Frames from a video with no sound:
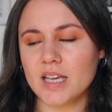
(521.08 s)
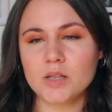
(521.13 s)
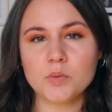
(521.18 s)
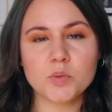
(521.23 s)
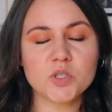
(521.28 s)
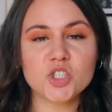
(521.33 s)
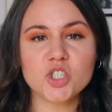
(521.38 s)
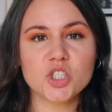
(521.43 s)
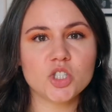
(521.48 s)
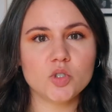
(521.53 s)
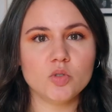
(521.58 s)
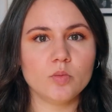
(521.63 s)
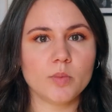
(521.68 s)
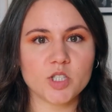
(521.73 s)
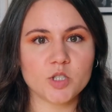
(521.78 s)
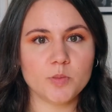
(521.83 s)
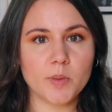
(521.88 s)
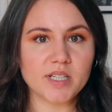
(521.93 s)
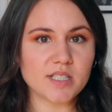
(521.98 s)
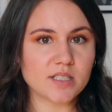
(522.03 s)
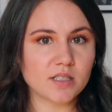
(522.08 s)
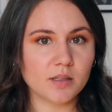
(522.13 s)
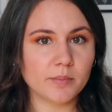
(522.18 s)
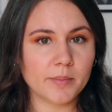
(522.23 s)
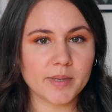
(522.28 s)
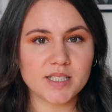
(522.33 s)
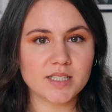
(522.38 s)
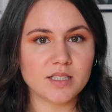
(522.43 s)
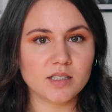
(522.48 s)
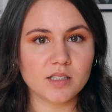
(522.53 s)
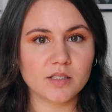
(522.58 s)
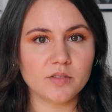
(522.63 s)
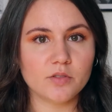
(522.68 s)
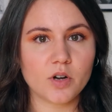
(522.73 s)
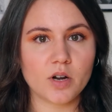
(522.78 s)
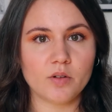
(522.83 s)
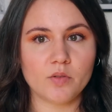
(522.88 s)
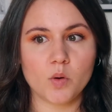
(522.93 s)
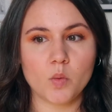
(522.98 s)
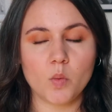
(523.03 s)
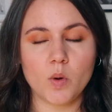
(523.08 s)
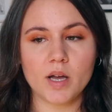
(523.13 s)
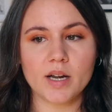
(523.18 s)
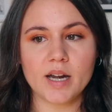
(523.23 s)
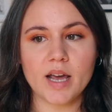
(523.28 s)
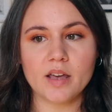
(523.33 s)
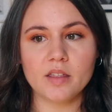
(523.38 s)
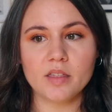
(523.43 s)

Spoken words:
it was just too much mentally for everyone.